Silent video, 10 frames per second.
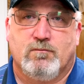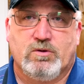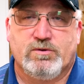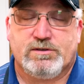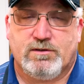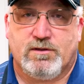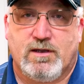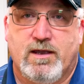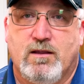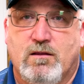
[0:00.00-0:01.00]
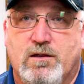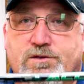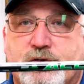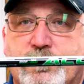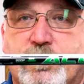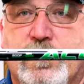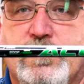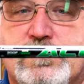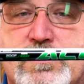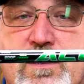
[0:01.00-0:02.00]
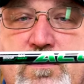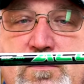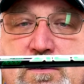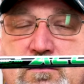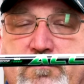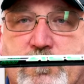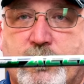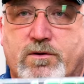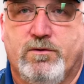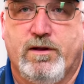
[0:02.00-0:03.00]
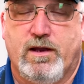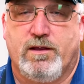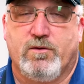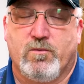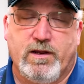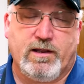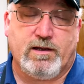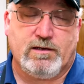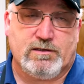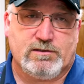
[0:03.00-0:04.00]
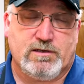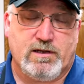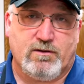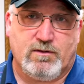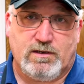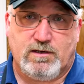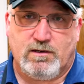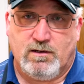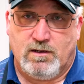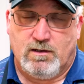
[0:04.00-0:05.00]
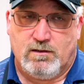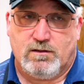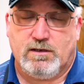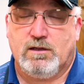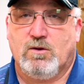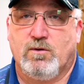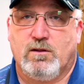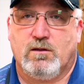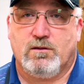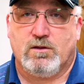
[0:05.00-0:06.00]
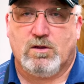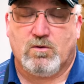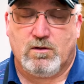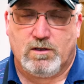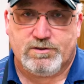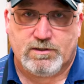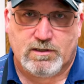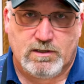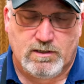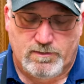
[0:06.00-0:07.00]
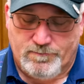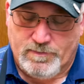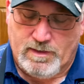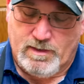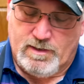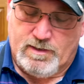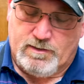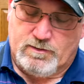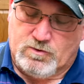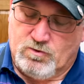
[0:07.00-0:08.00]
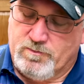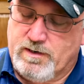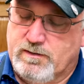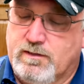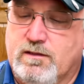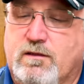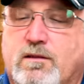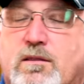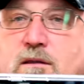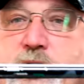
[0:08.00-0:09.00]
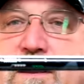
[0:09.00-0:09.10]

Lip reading: Blue is still the high launch. Green is now the middle of the road, and the red is now the lower launching club. The cool part, the